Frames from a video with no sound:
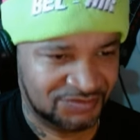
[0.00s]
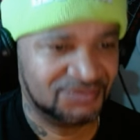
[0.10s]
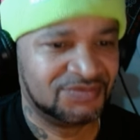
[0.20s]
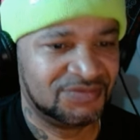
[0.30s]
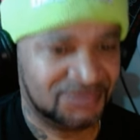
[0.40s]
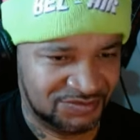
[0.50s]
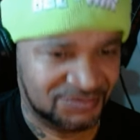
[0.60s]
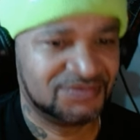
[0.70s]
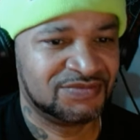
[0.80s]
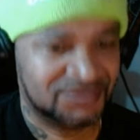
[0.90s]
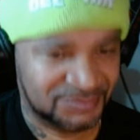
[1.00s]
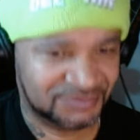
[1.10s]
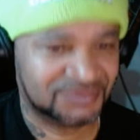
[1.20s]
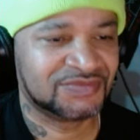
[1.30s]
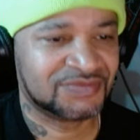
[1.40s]
but I had better.
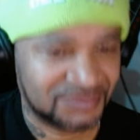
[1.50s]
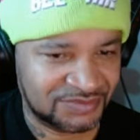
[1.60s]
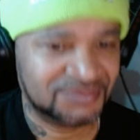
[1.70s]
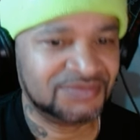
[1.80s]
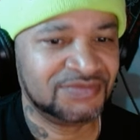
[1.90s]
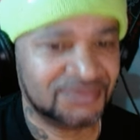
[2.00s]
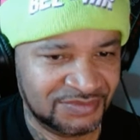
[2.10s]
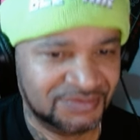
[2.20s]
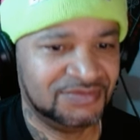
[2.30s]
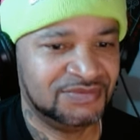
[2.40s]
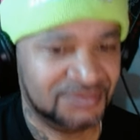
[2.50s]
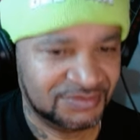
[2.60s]
I don't like to look